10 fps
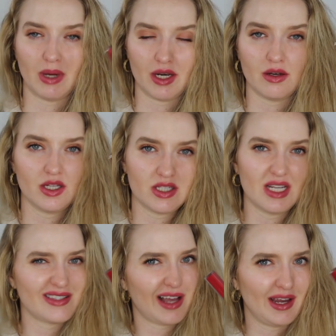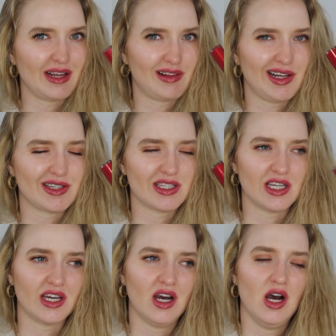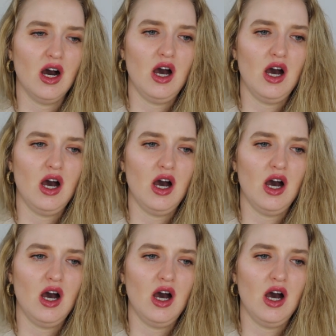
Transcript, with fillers: but it stays kind of glossy.